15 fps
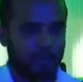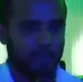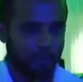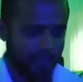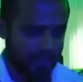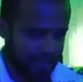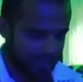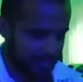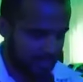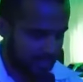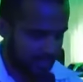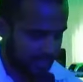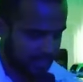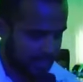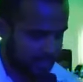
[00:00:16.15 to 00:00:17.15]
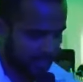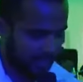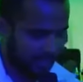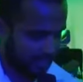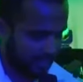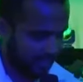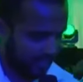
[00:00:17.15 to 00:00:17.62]
know what's
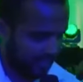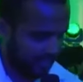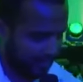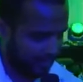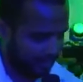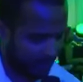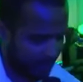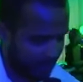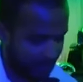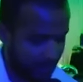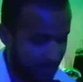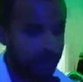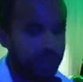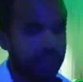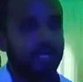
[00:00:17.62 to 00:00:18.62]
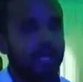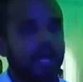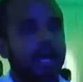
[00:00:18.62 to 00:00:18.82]
inside and all.